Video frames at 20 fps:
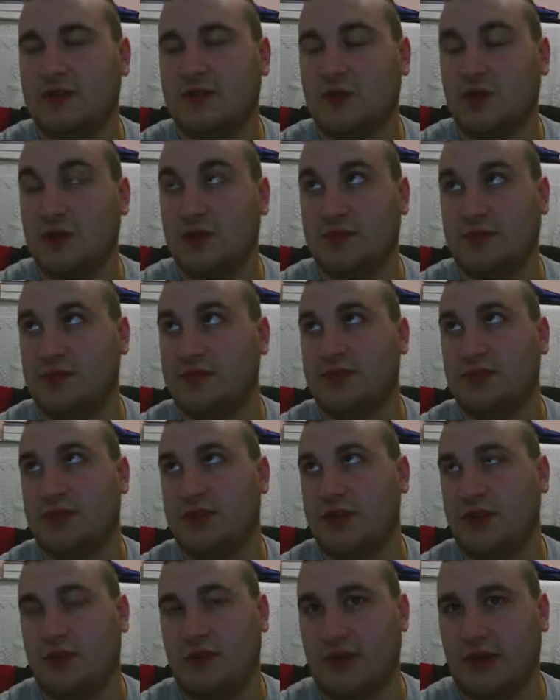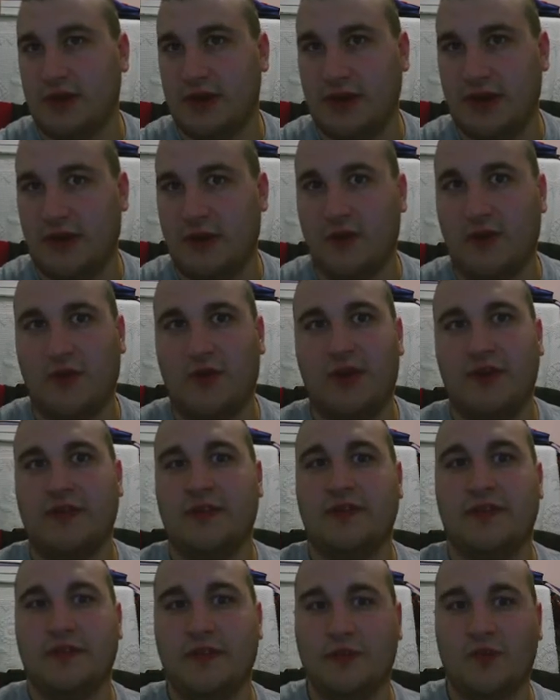or you know, another
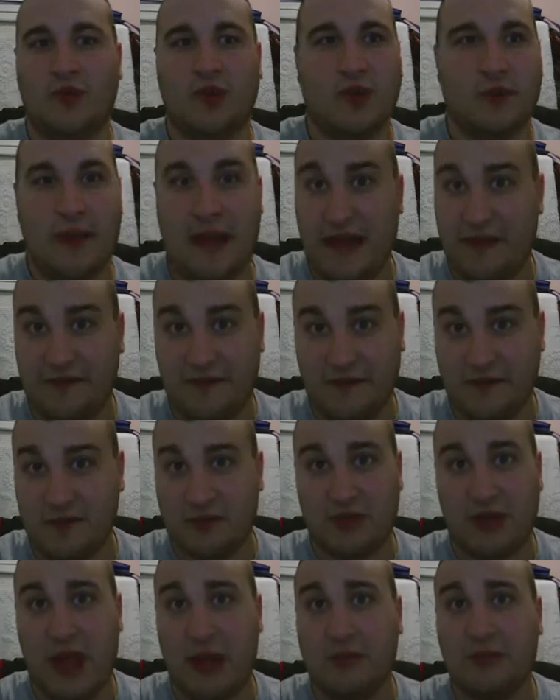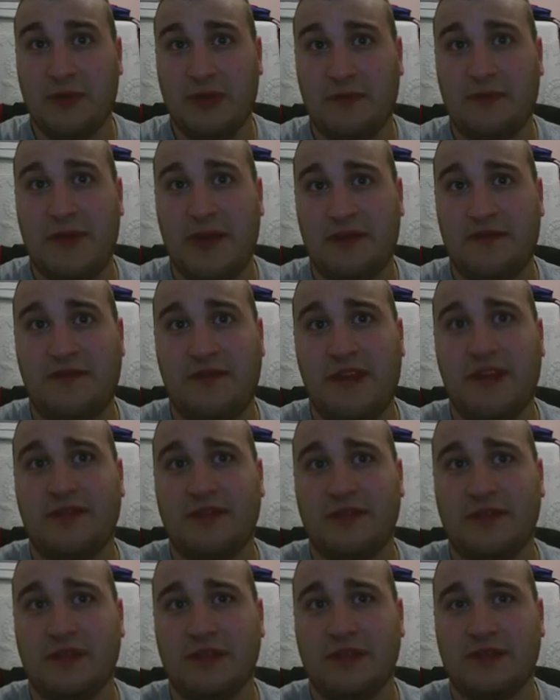one, one of my probably my
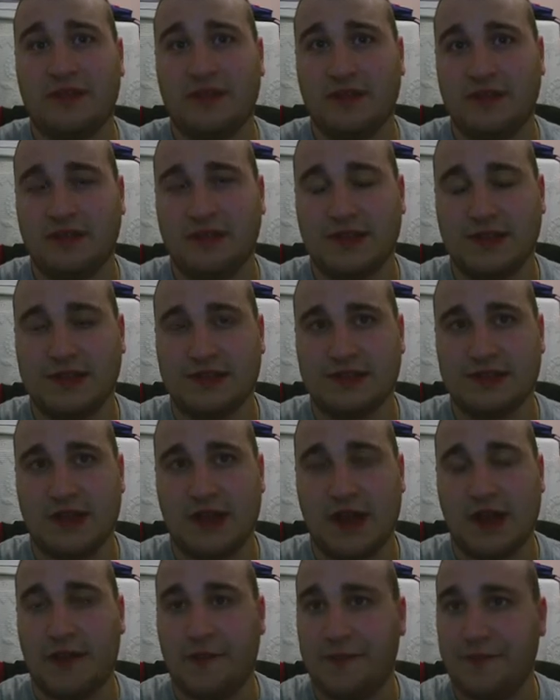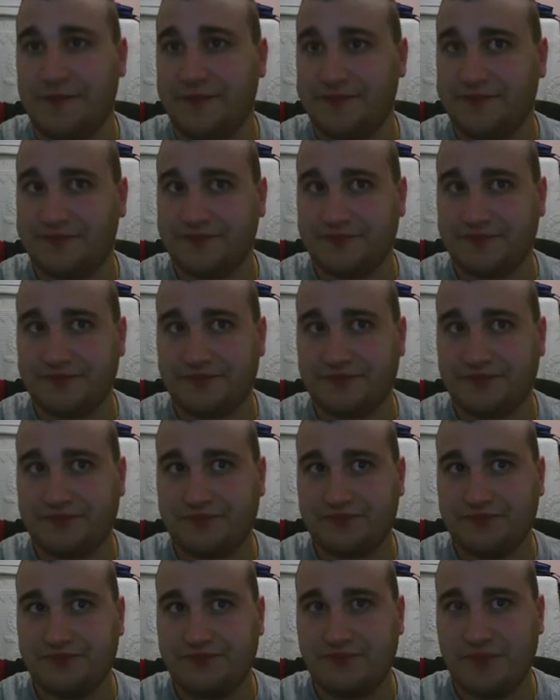favorite is uh
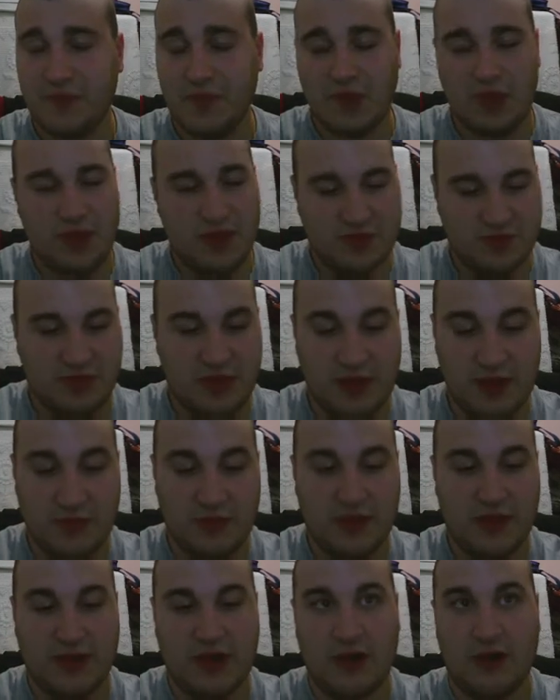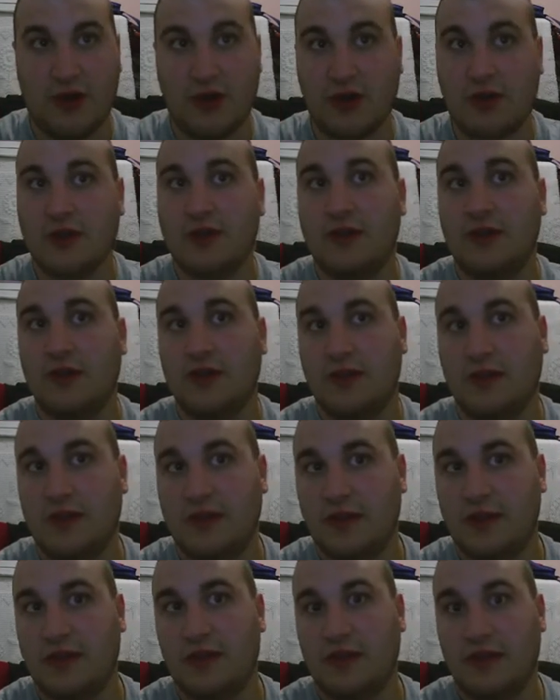is Peter uh, Hook.
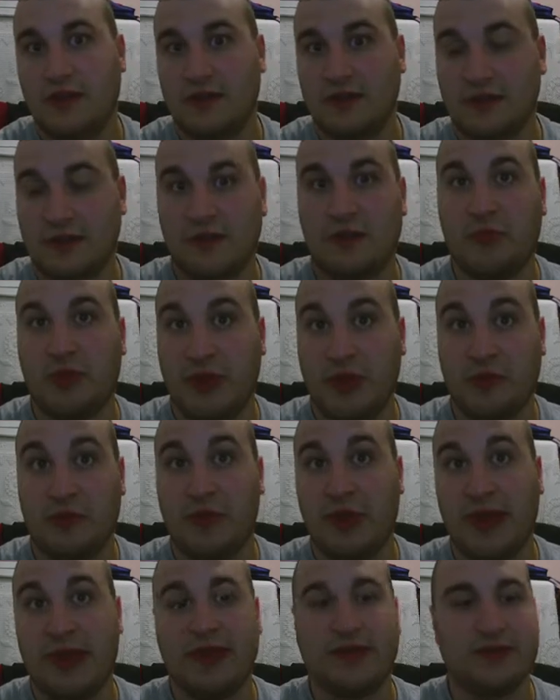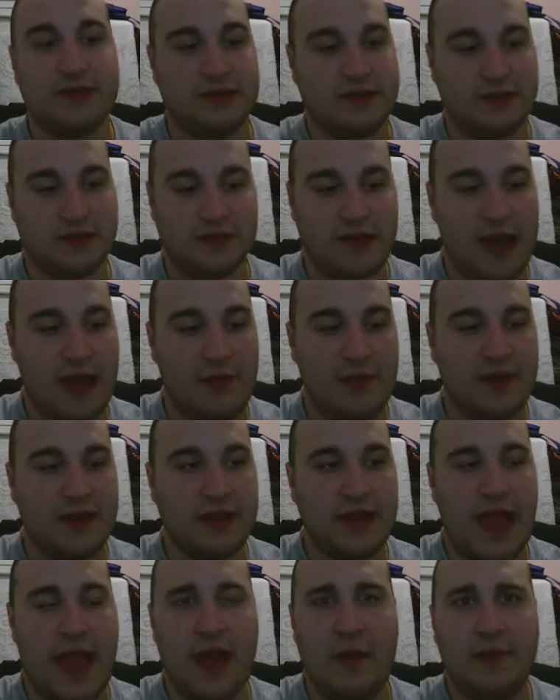You know, Peter Pan. You know, how
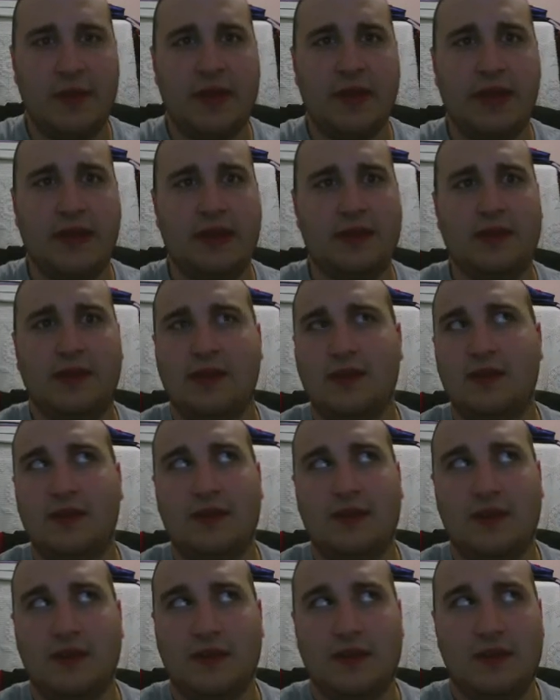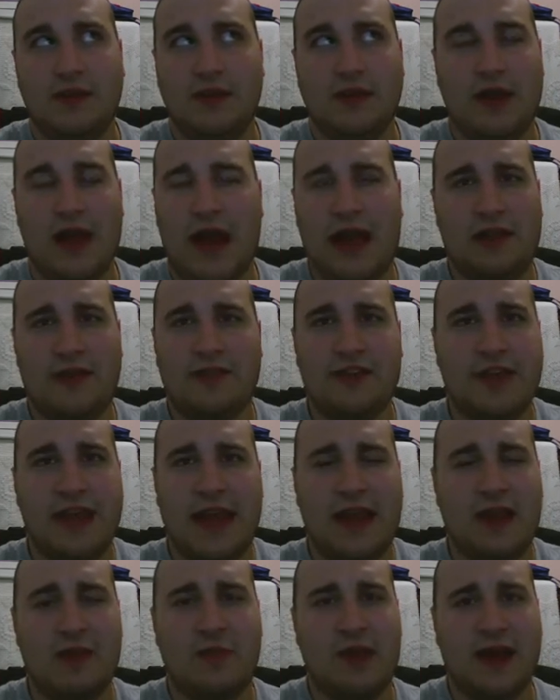many how many I don't think
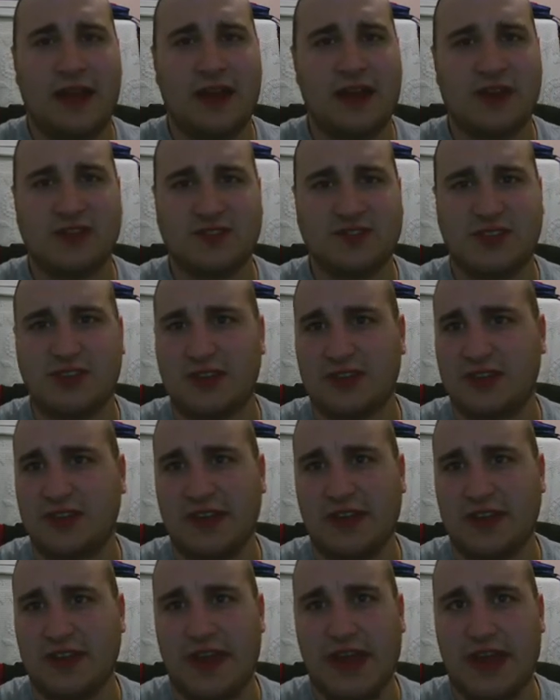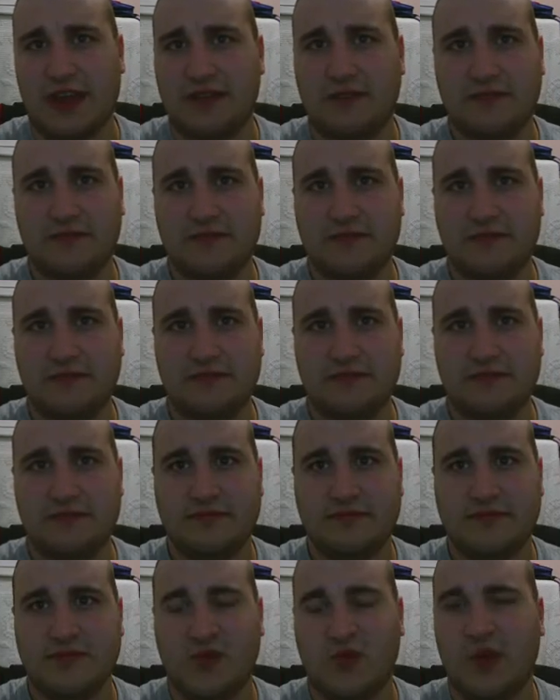anybody else could have done that
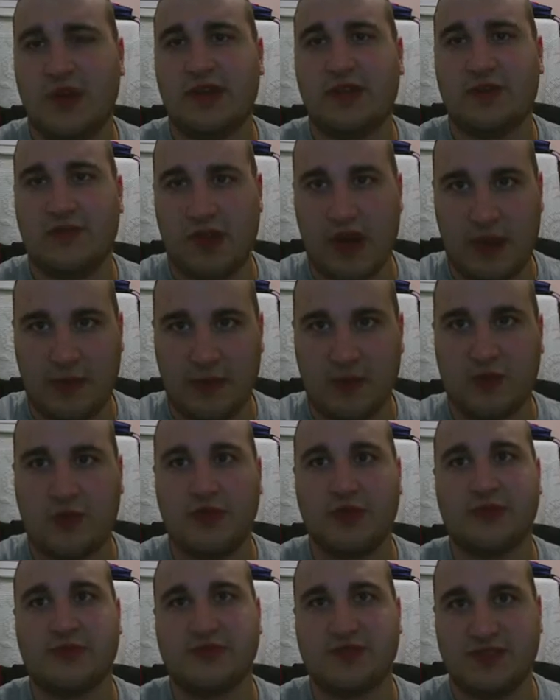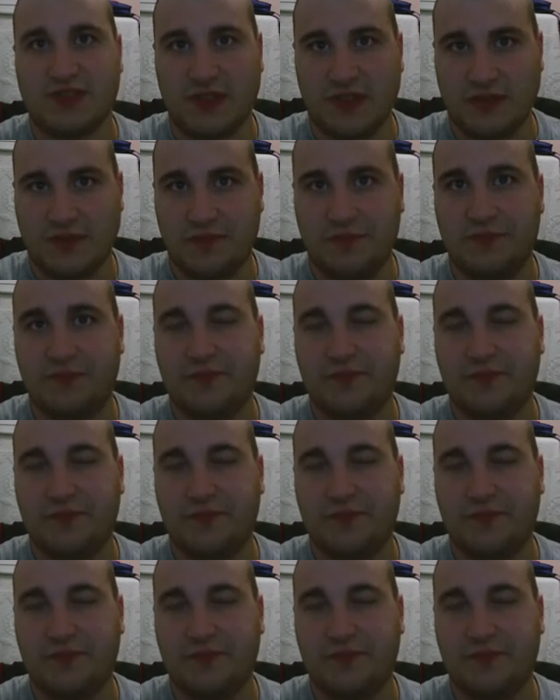the way that Robin Williams did.